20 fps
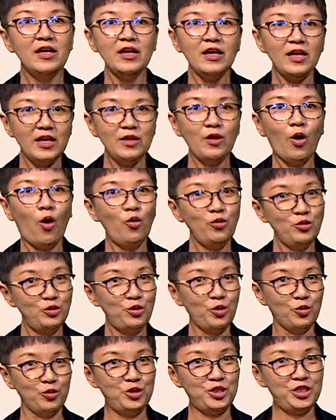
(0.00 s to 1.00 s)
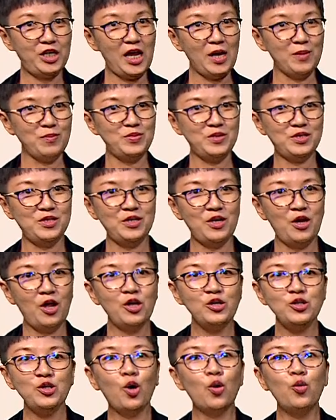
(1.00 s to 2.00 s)
It also shapes
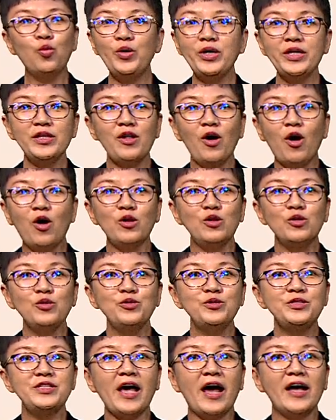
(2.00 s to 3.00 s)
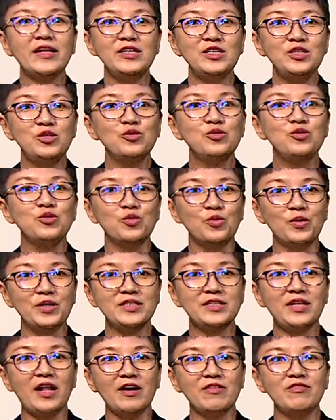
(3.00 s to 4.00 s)
your win or lose attitude
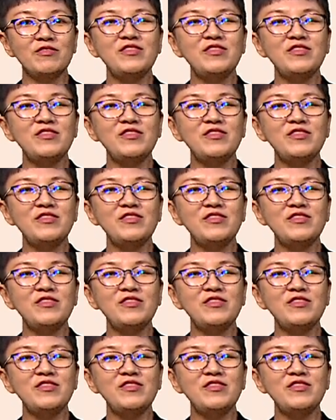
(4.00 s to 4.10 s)
towards life.